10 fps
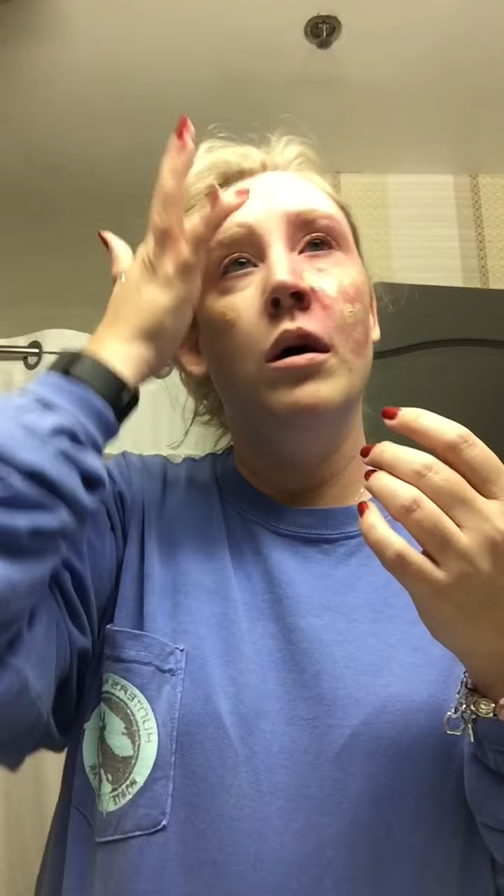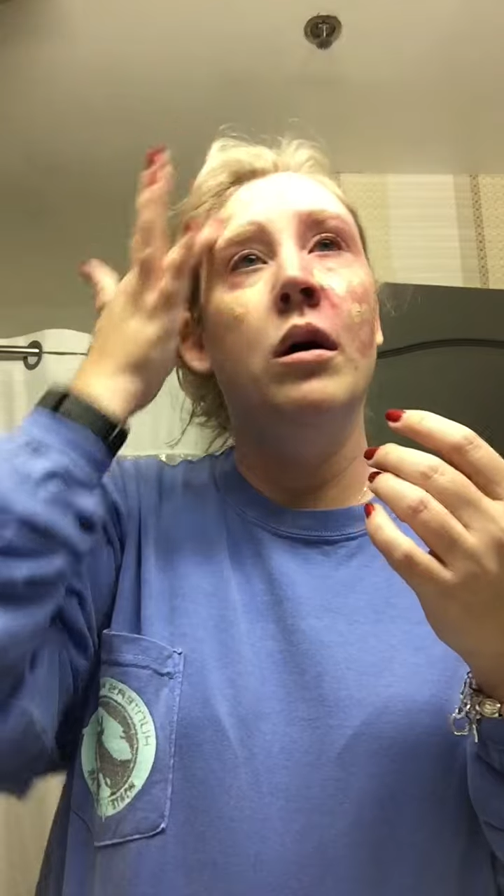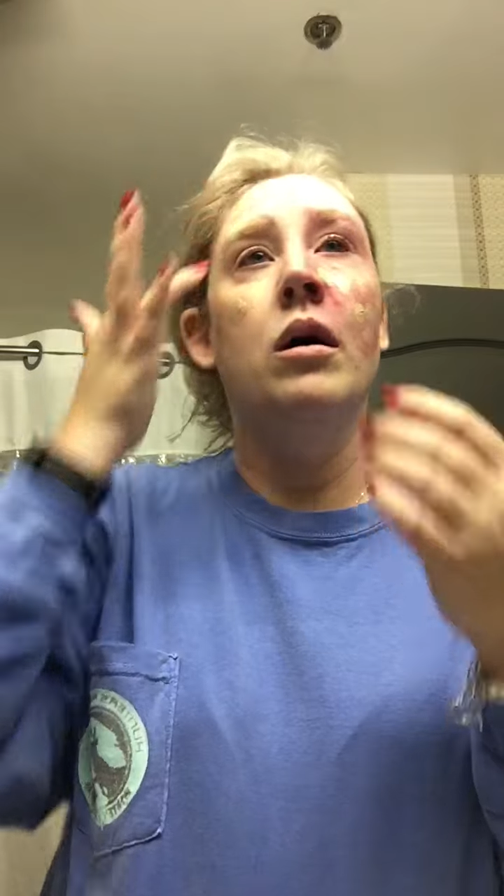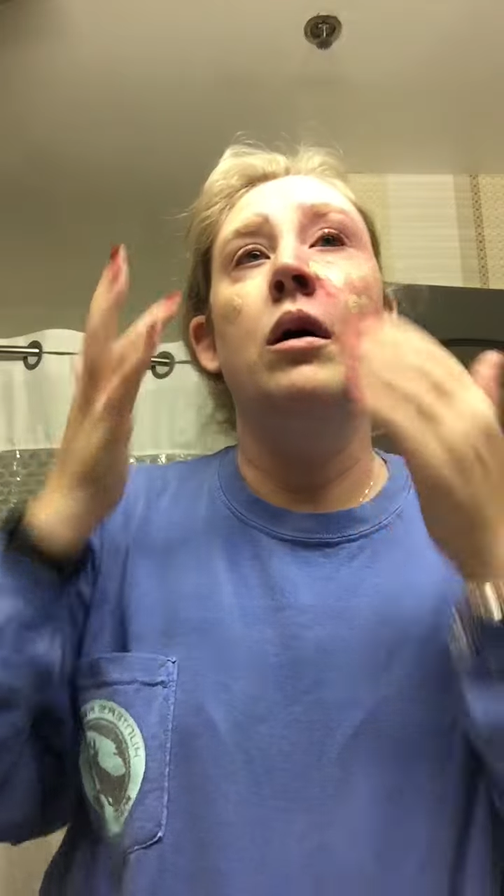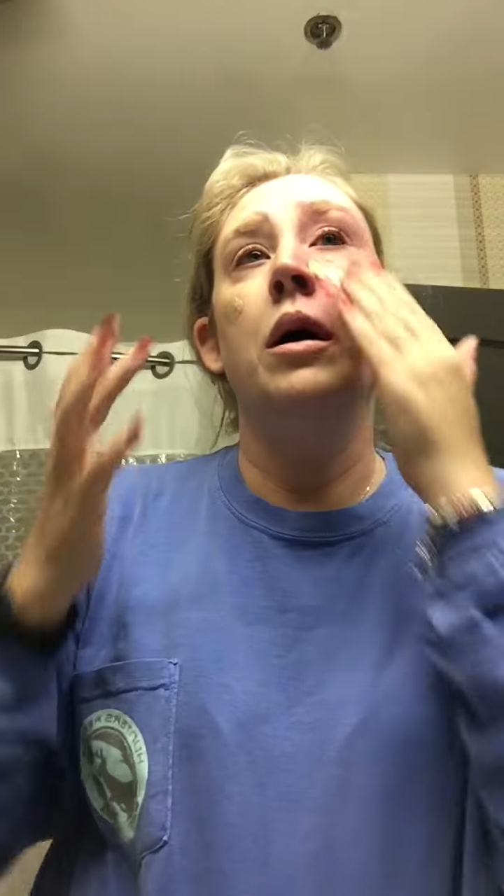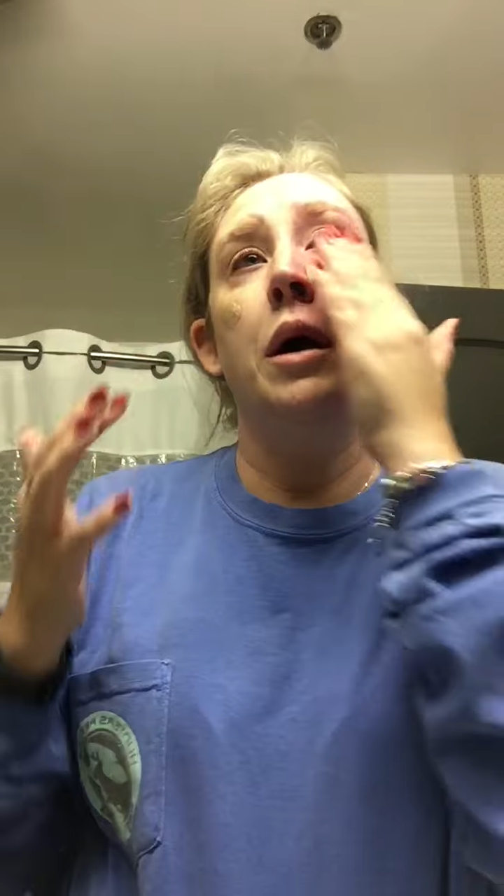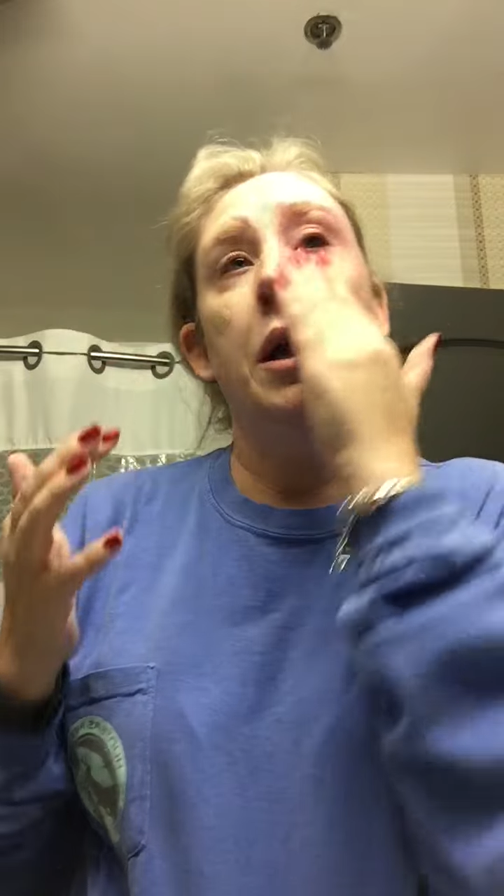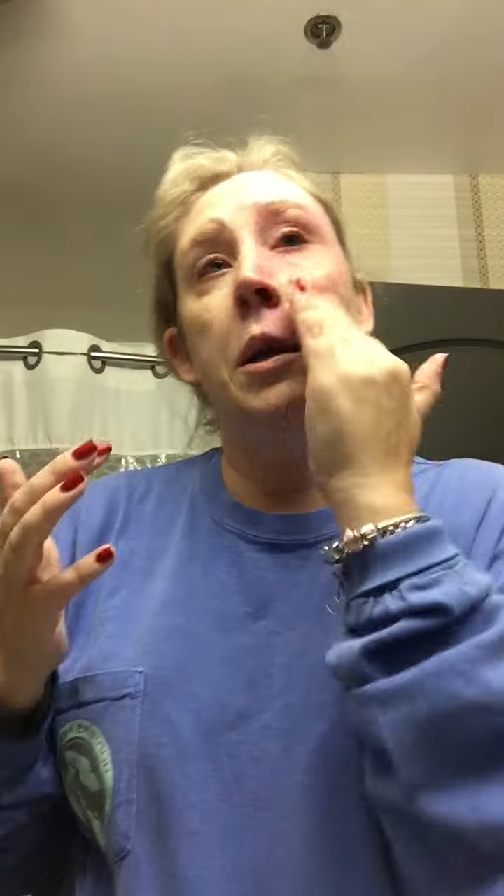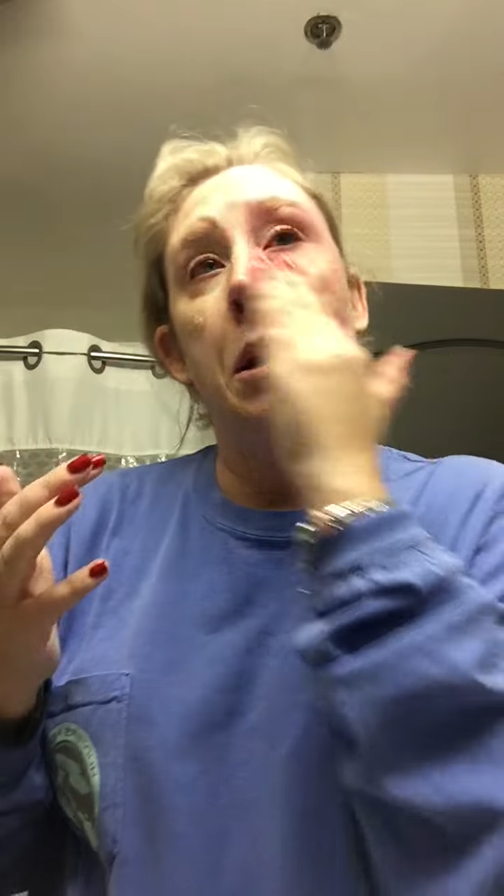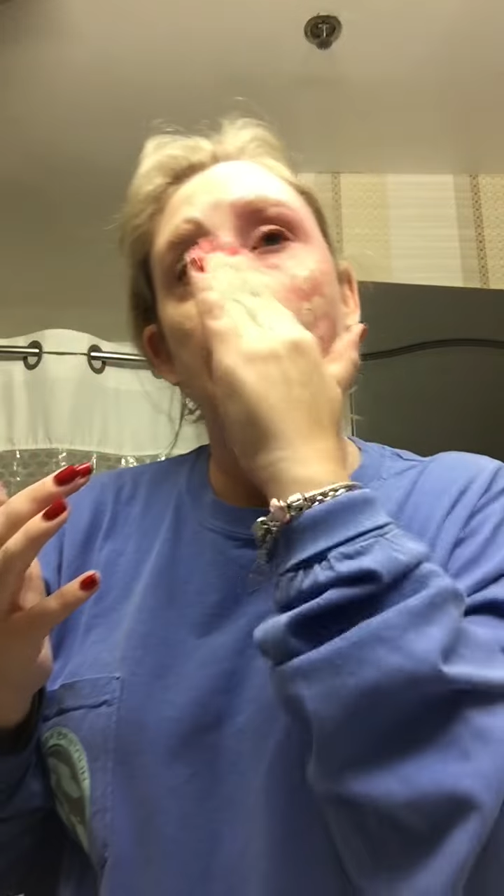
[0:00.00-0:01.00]

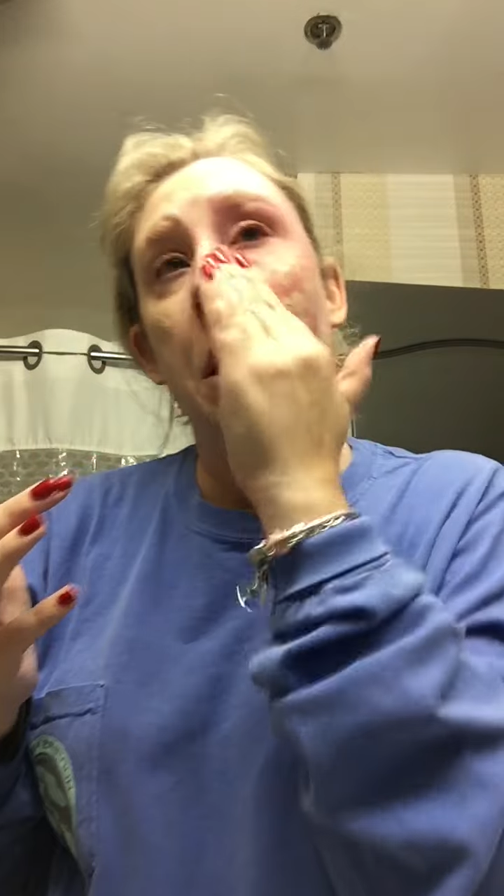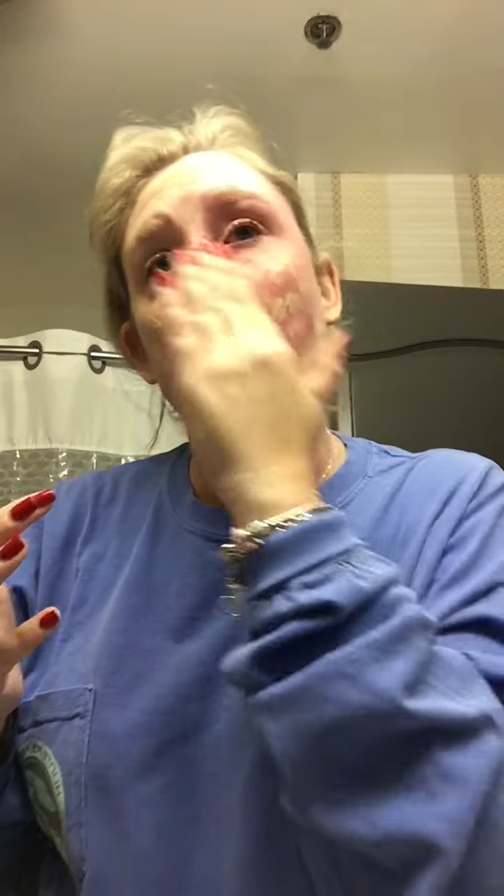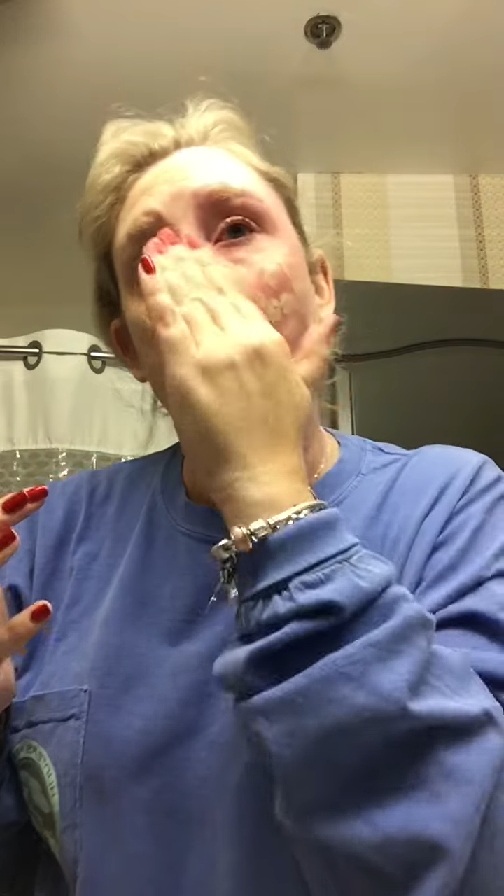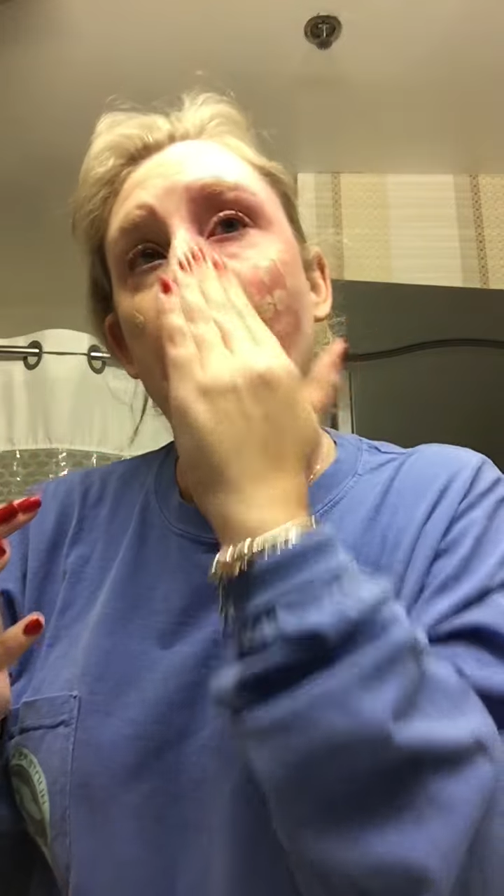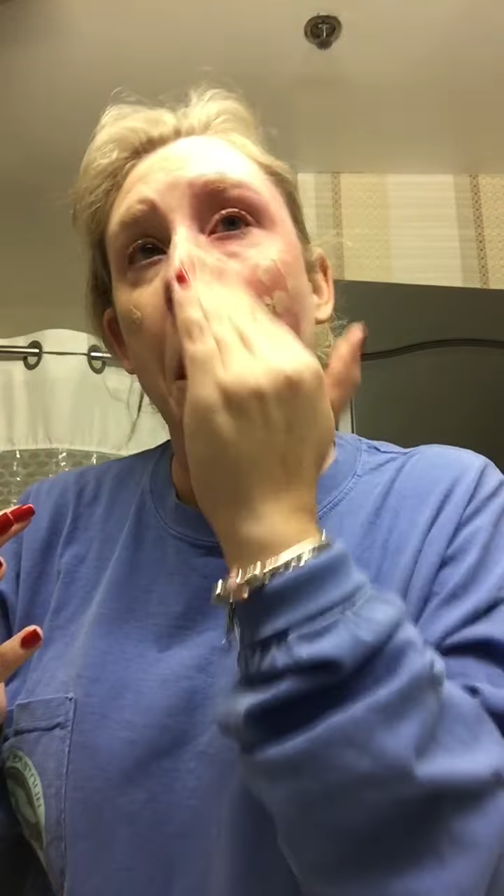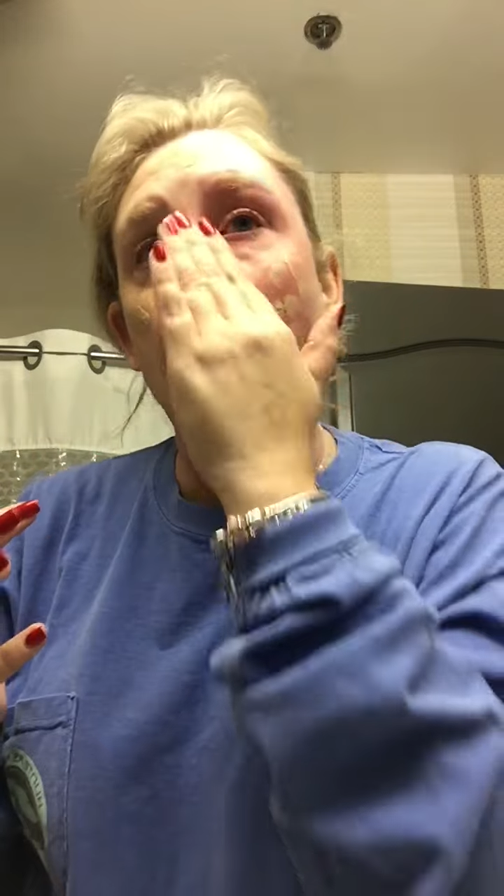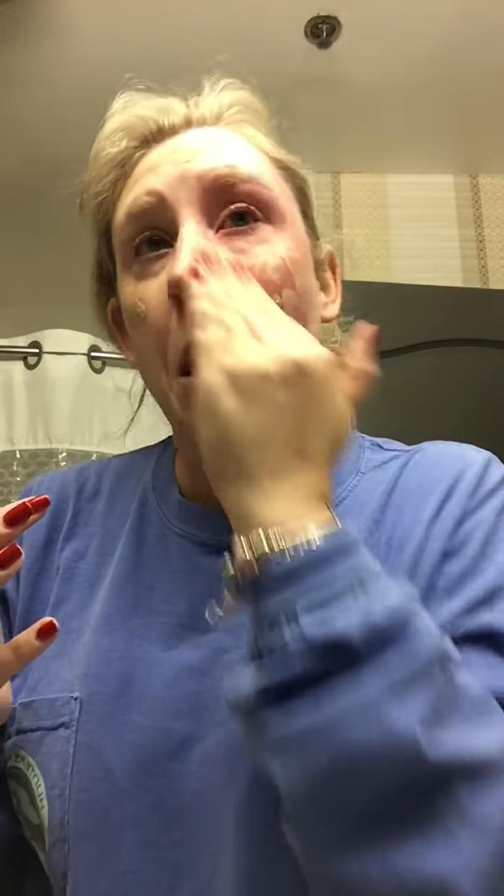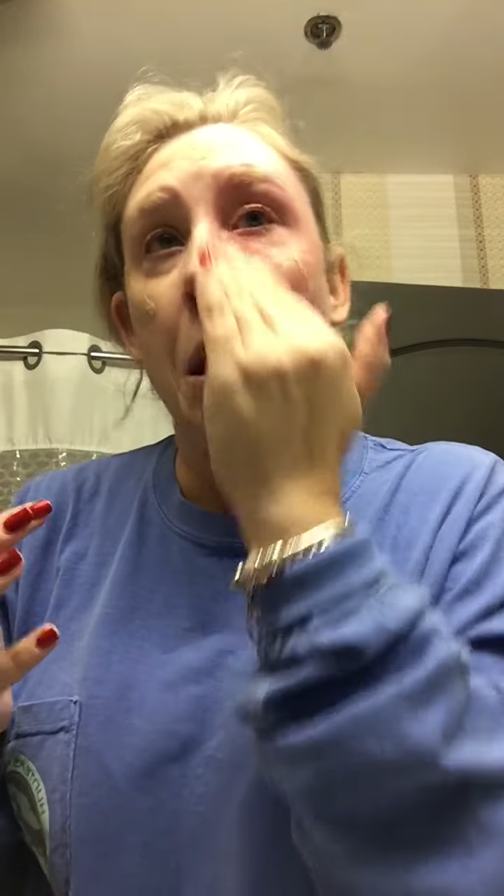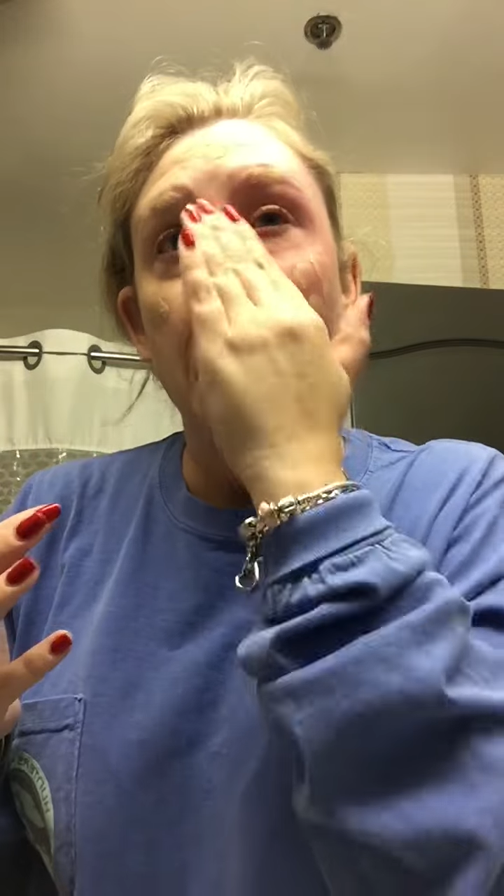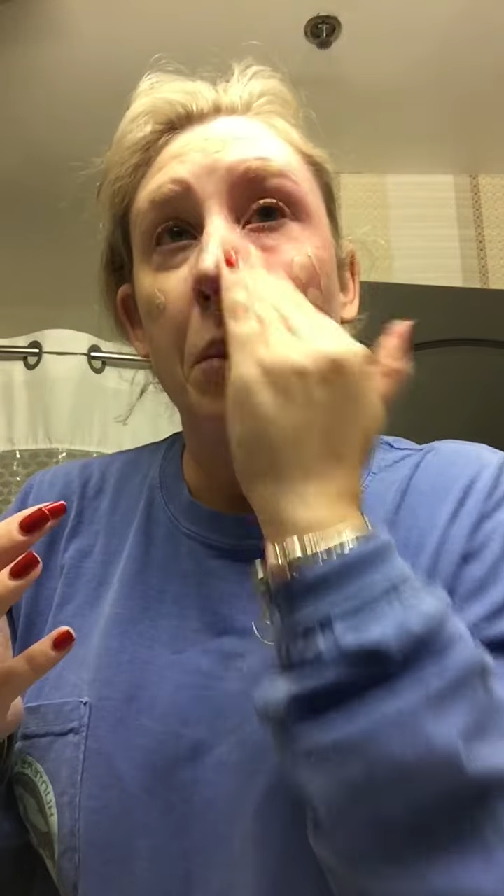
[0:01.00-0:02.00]
on
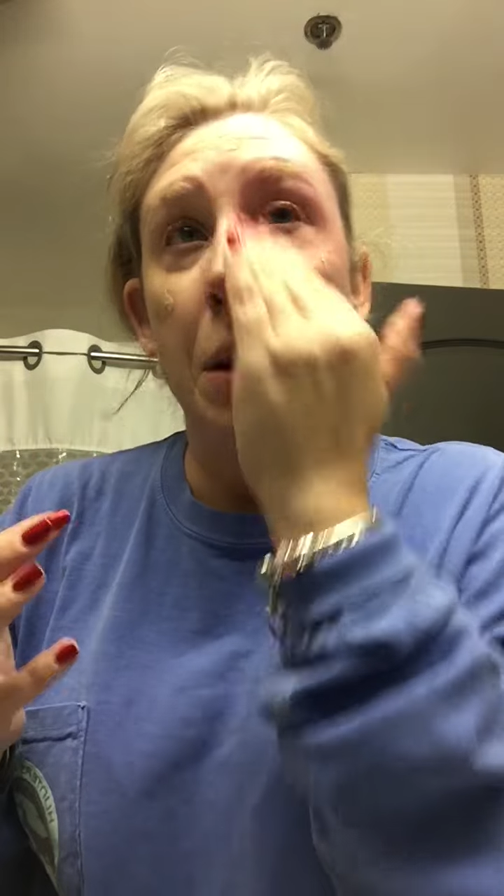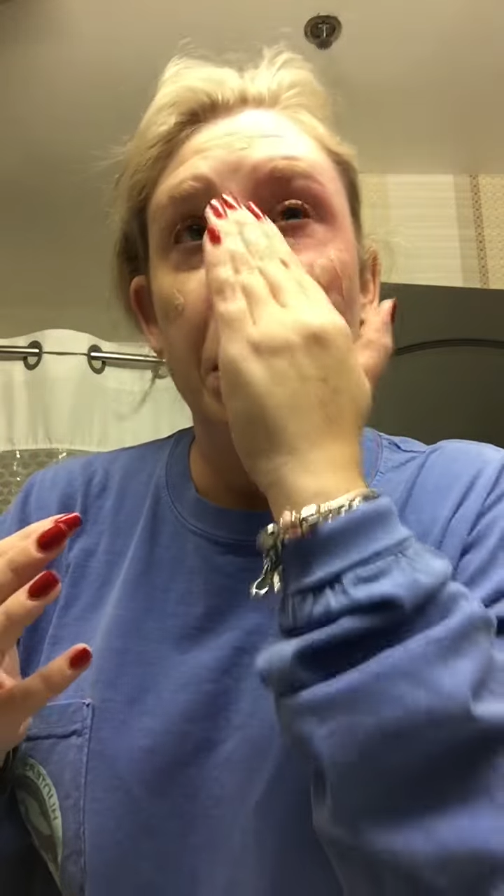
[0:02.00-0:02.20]
my